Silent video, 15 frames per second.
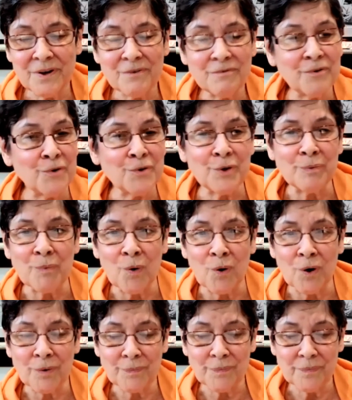
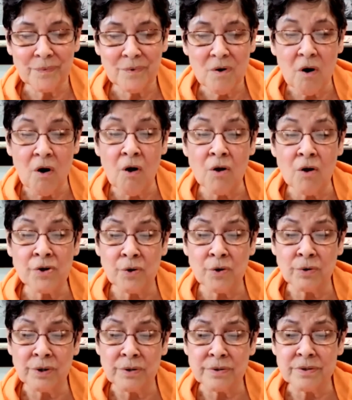Furthermore, all
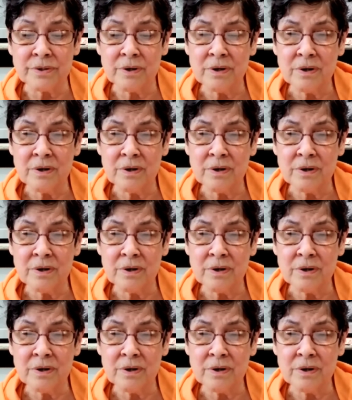yogas,